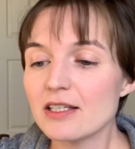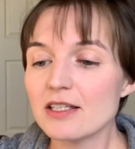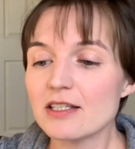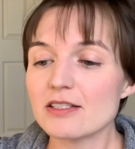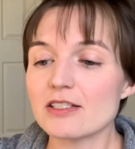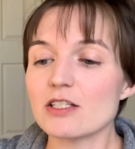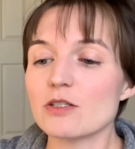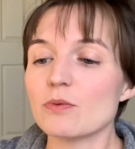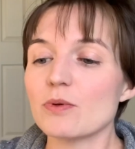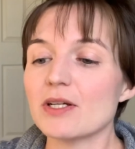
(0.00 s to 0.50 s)

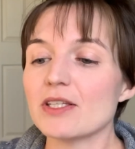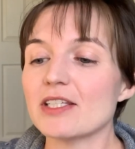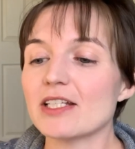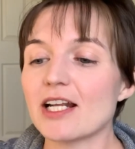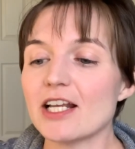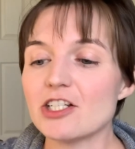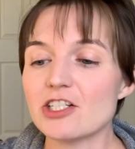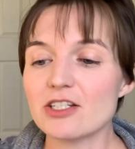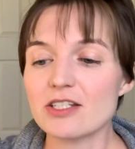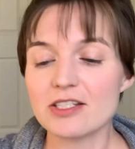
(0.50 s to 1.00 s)
This is one that
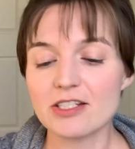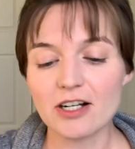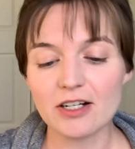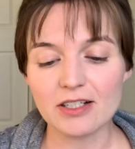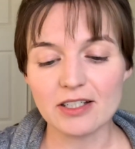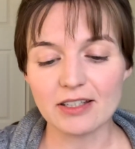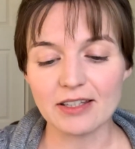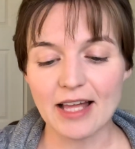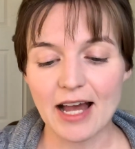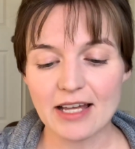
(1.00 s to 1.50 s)
I just
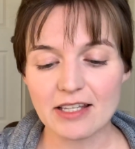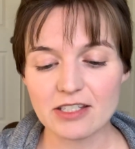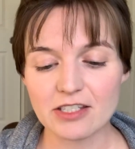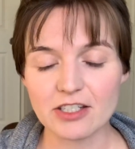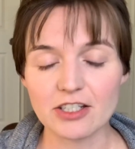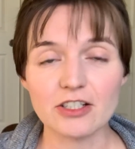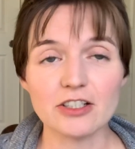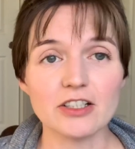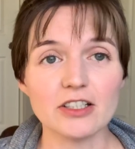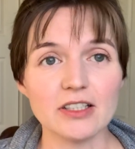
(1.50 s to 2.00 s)
started last
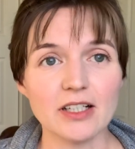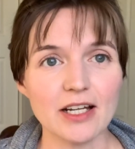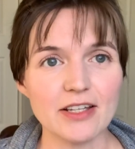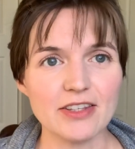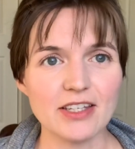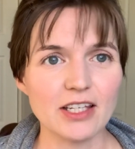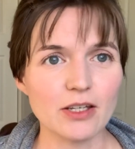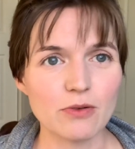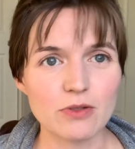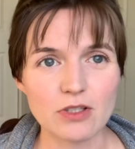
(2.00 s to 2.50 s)
year. I
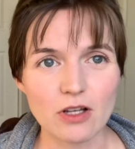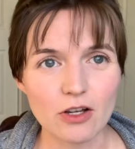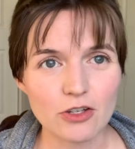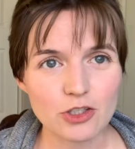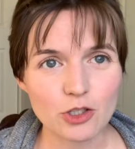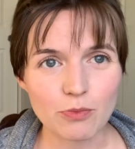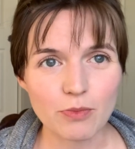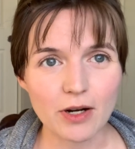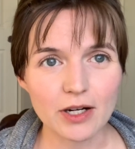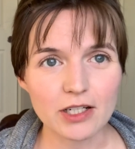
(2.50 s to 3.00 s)
think it was
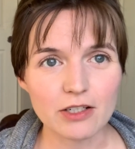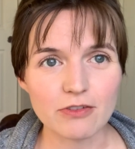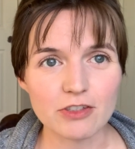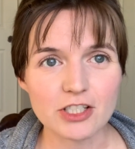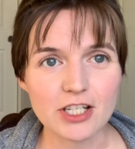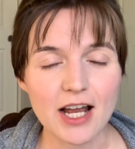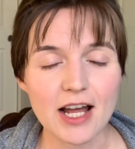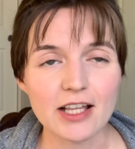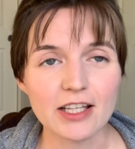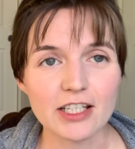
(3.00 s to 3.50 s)
also part of a
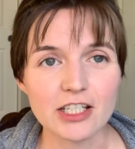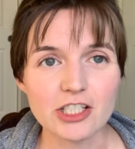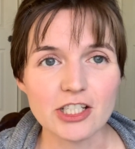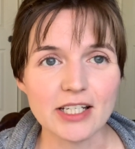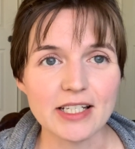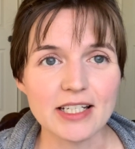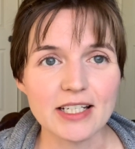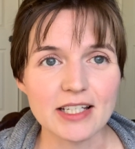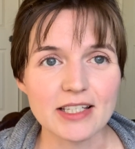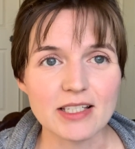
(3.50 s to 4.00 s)
challenge. I
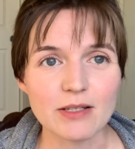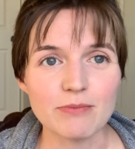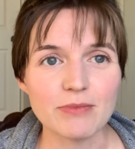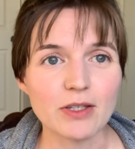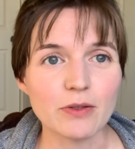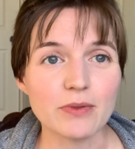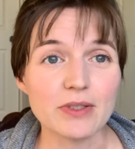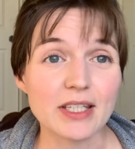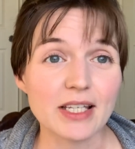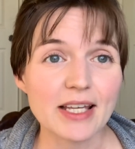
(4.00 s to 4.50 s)
needed something
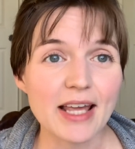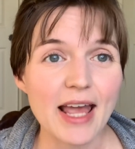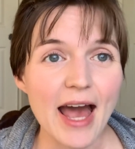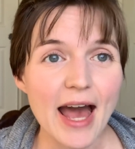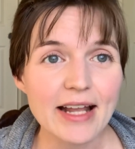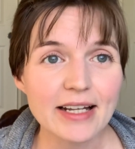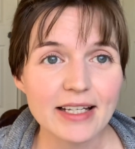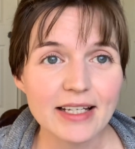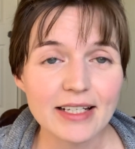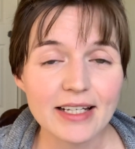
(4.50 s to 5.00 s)
with a cat
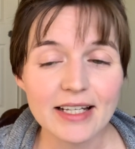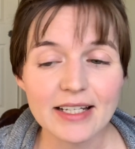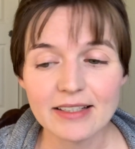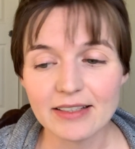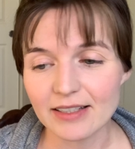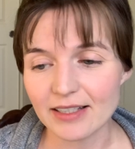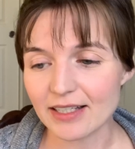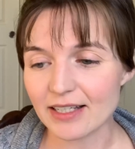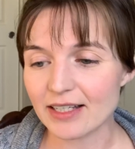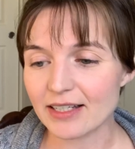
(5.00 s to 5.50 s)
in it,
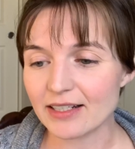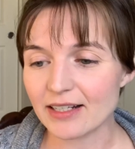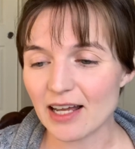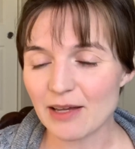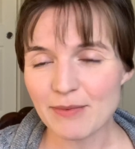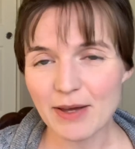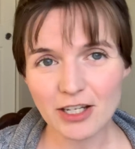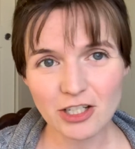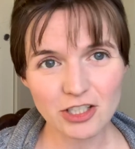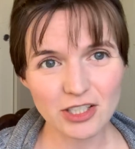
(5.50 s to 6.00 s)
and I'm
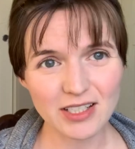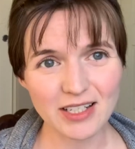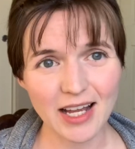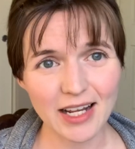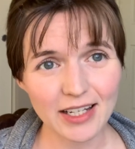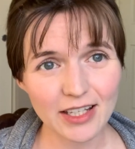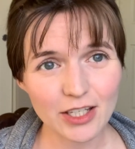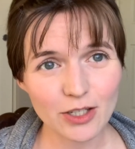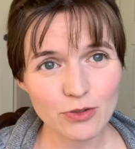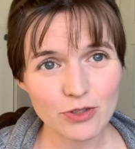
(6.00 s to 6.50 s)
actually not
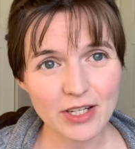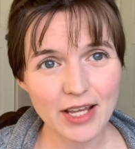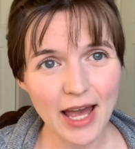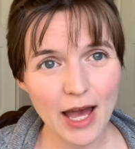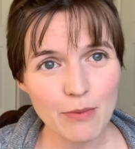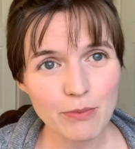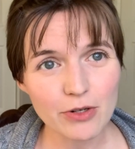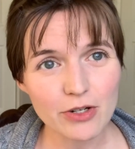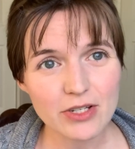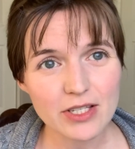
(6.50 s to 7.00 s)
a huge
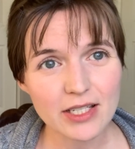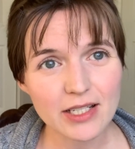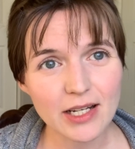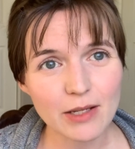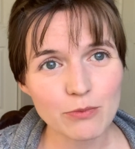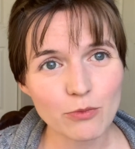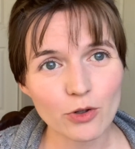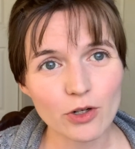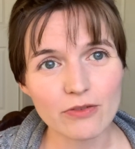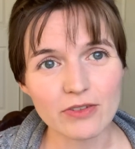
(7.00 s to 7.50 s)
cat person.
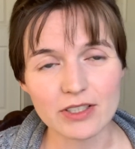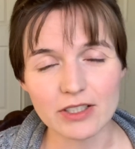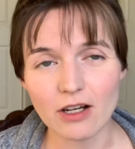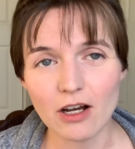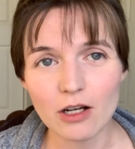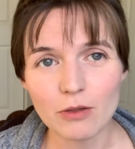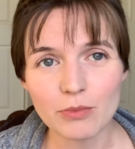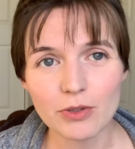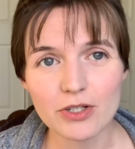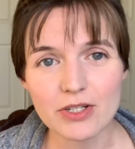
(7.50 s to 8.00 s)
I'm more of a
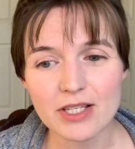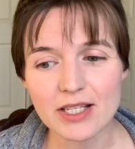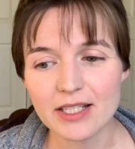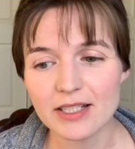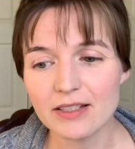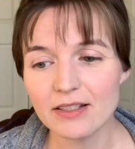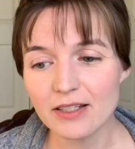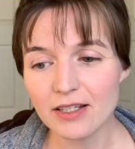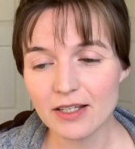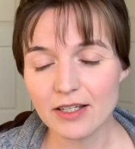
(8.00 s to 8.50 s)
dog
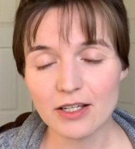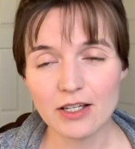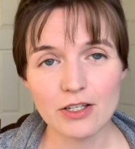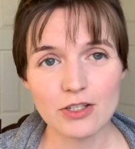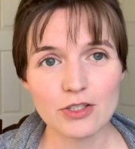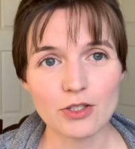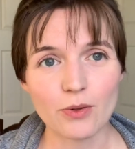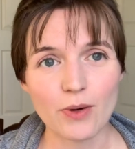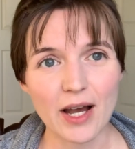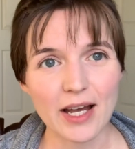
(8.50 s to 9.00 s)
person,
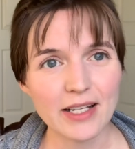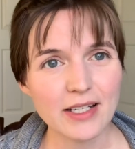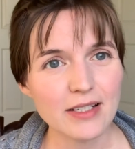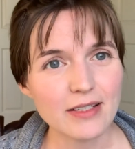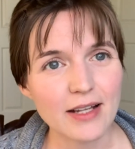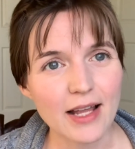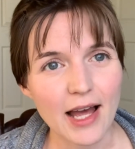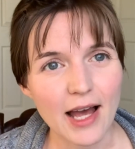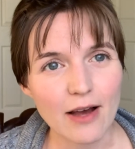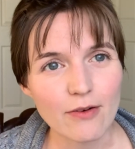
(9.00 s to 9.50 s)
so I didn't
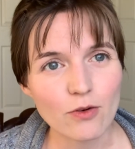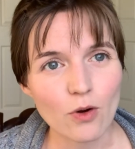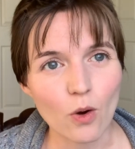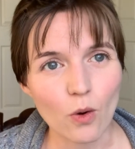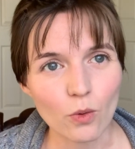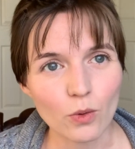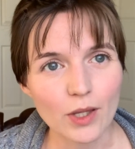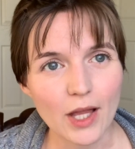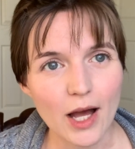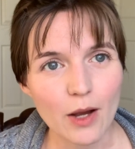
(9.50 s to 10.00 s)
have a
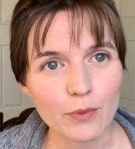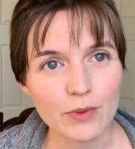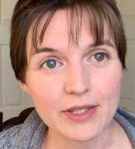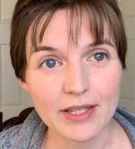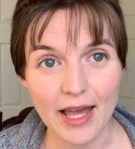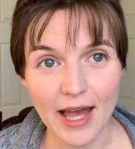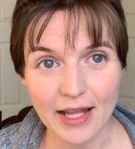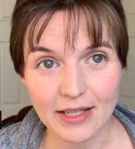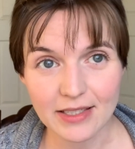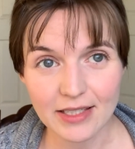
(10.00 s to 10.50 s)
whole lot with
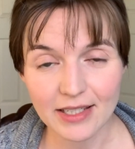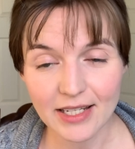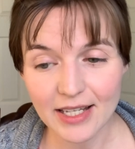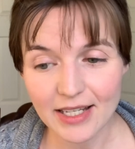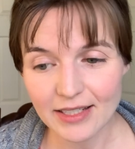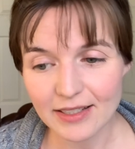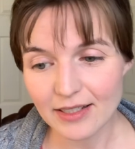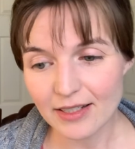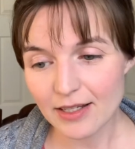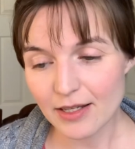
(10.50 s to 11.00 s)
cats in it,
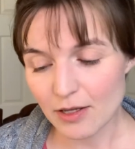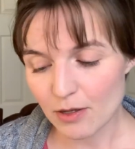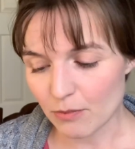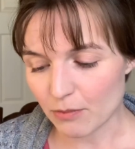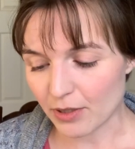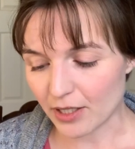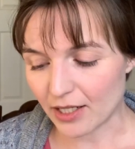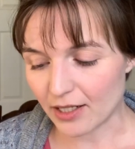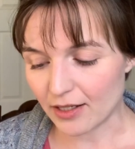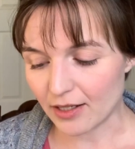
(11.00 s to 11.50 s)

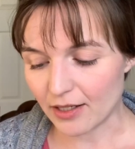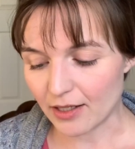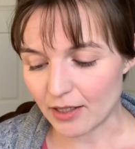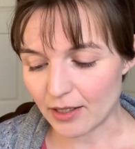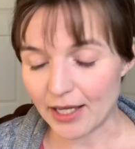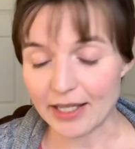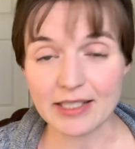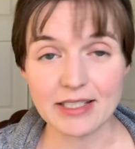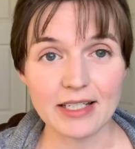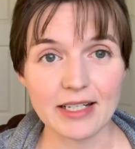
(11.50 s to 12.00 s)
but
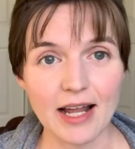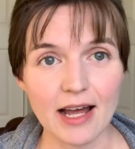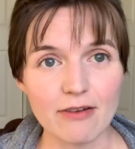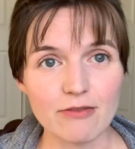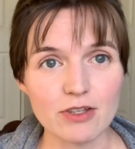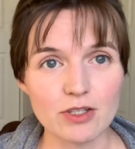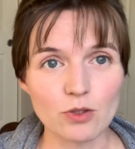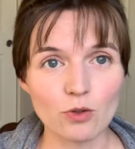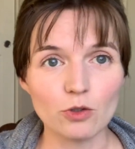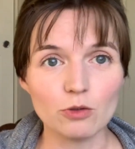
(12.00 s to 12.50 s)
I did have
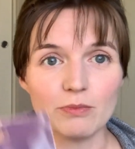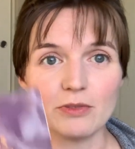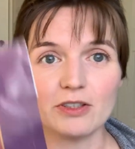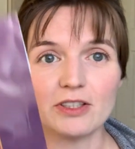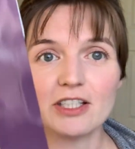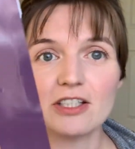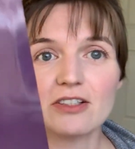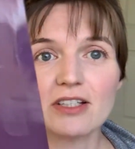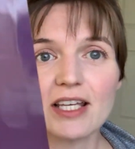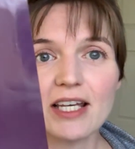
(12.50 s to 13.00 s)
this old Mill
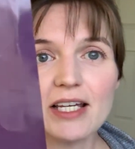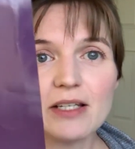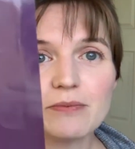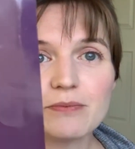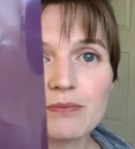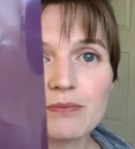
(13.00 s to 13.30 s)
Hill kit.